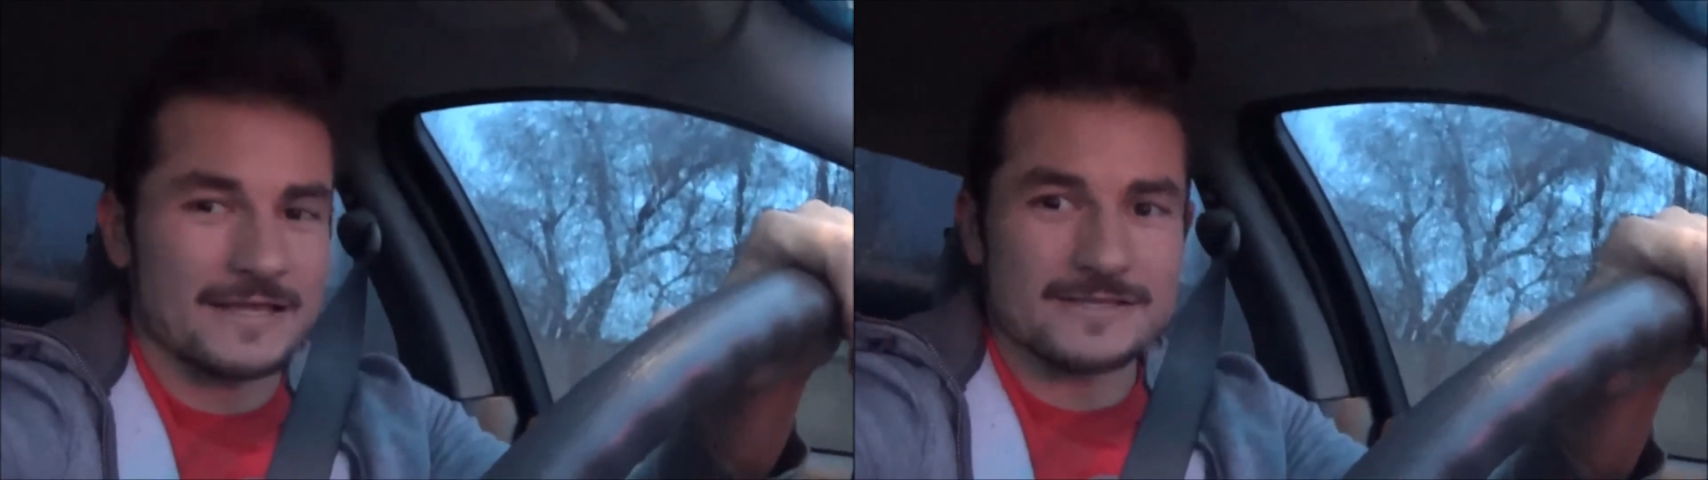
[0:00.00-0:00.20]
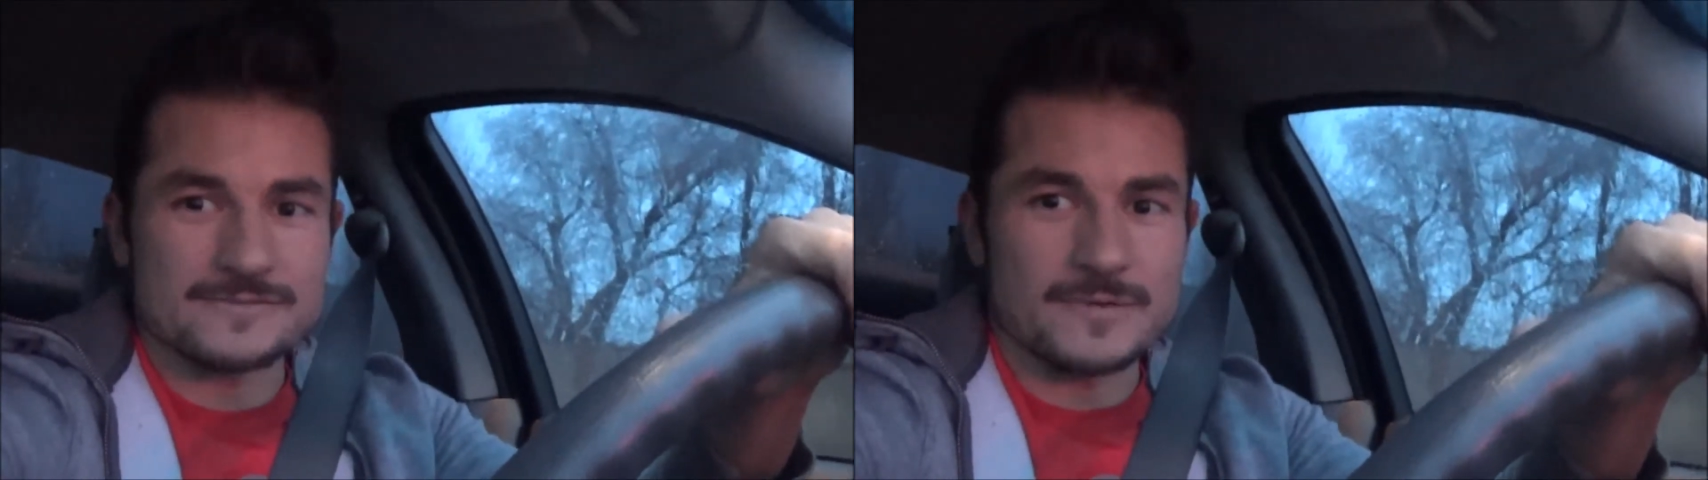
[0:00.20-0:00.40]

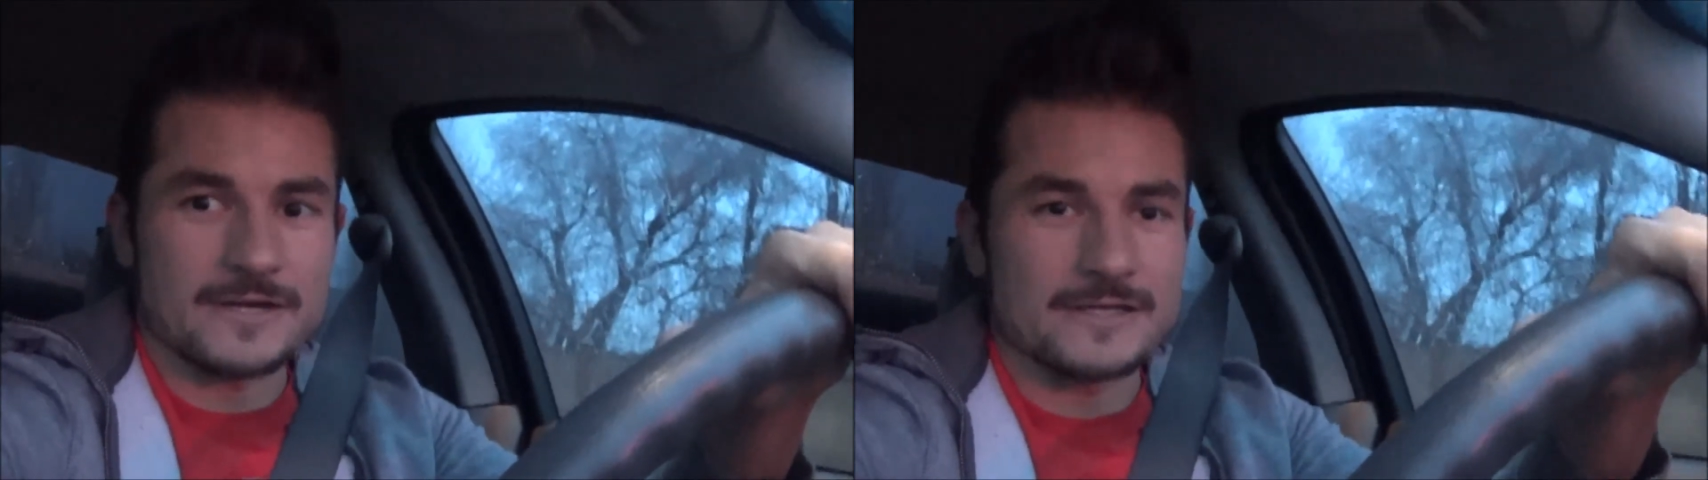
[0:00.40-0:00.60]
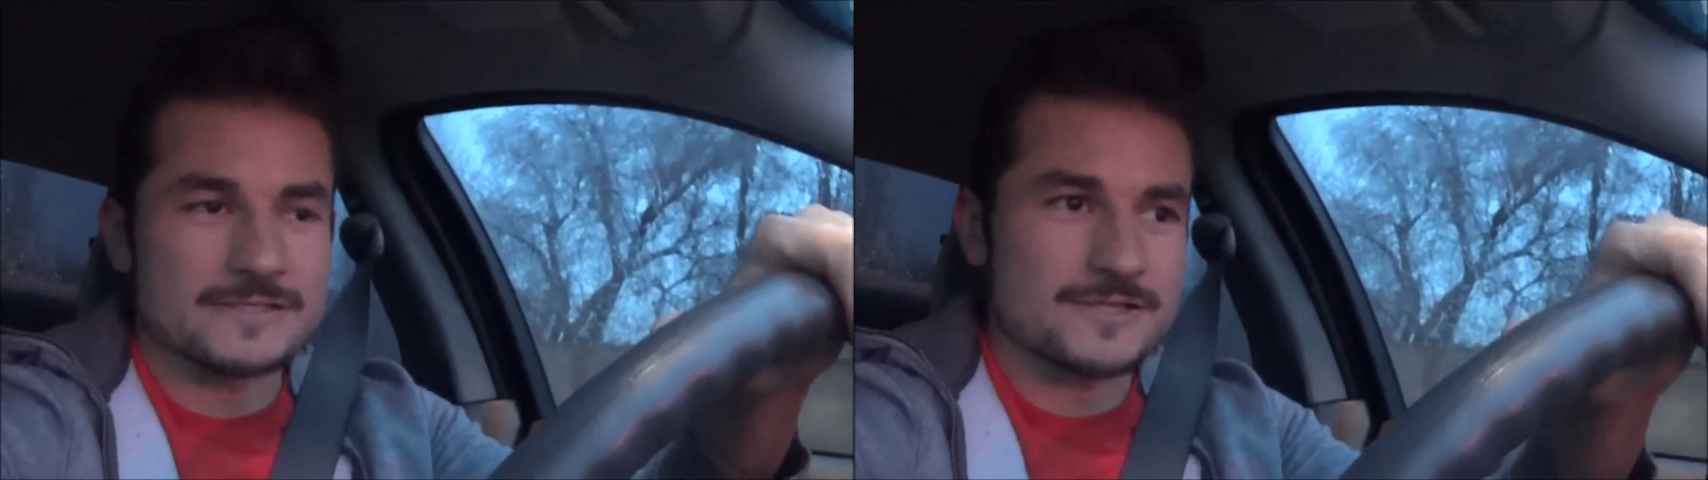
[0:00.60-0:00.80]
that's
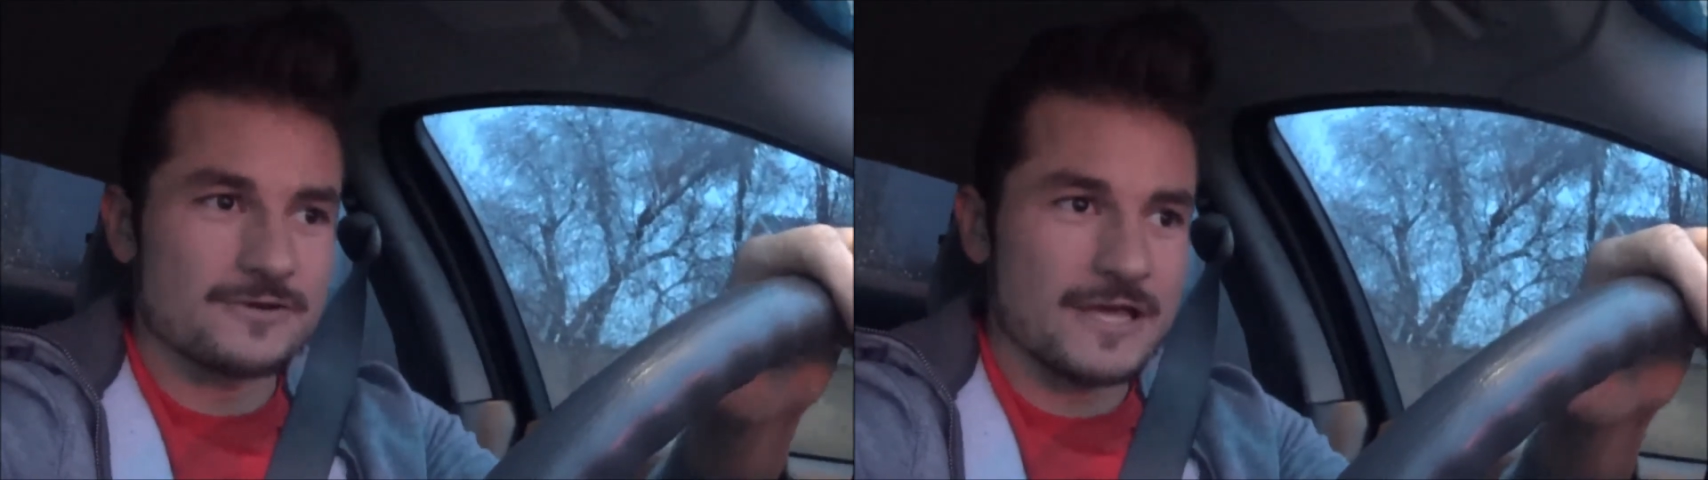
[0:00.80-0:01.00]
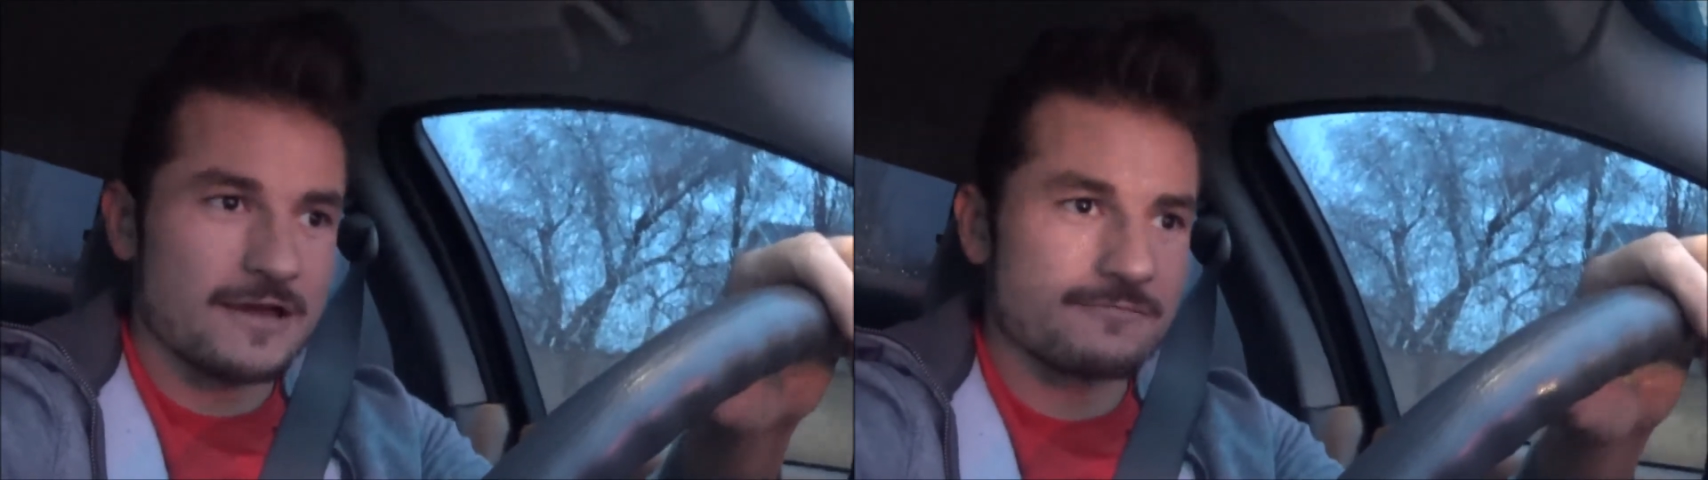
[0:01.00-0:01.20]
about it. So
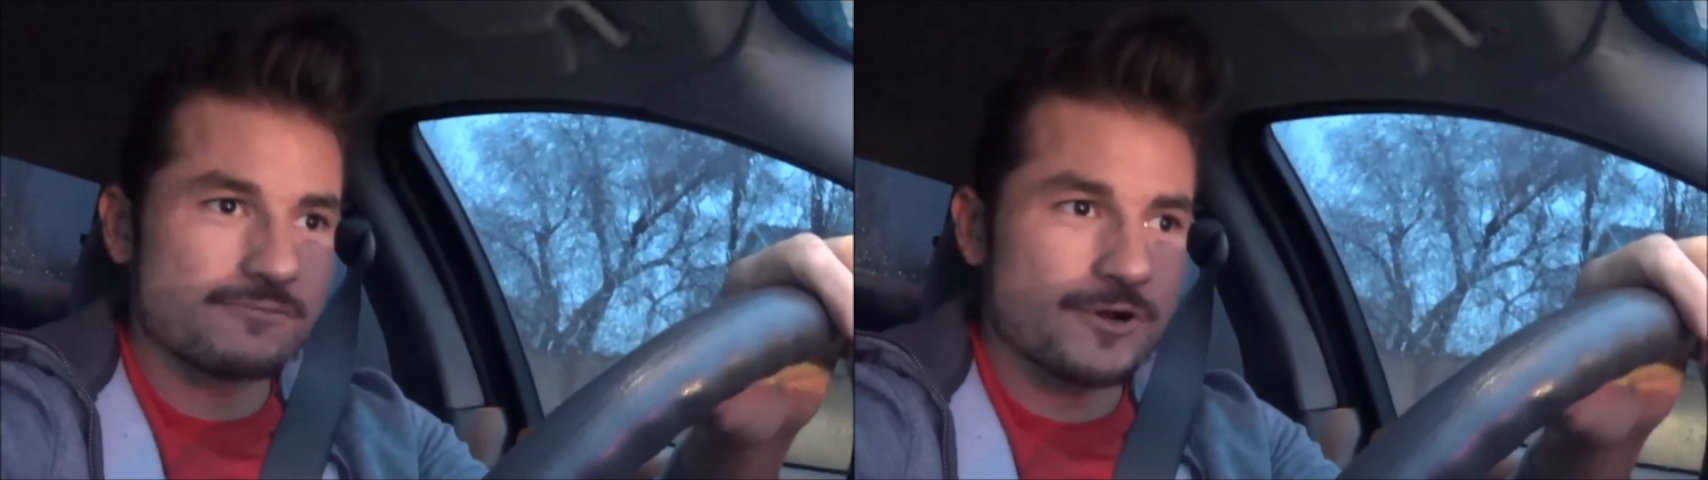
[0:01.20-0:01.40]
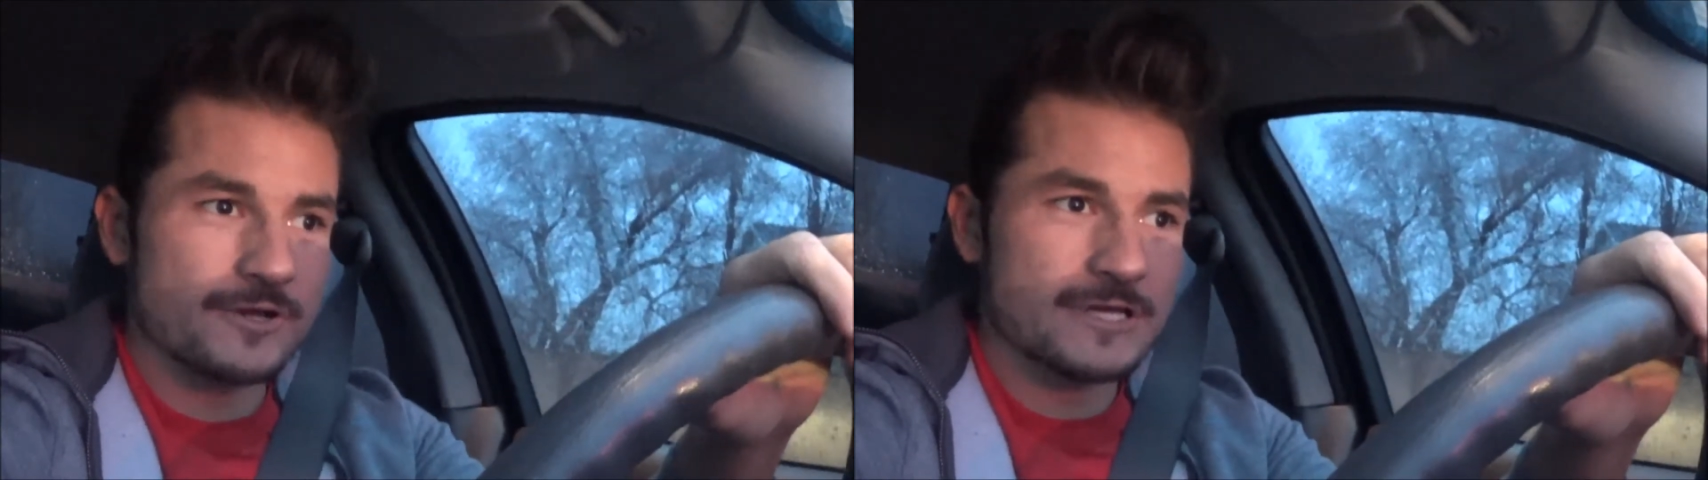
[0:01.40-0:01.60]
yeah,
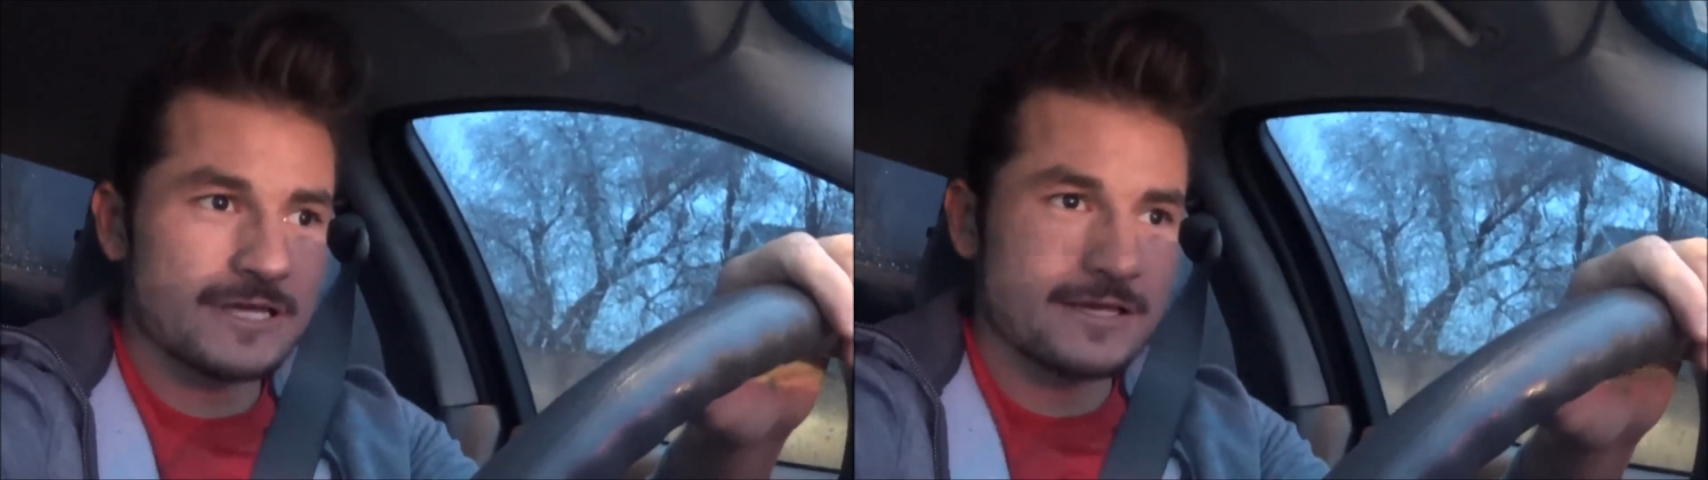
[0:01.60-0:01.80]
work.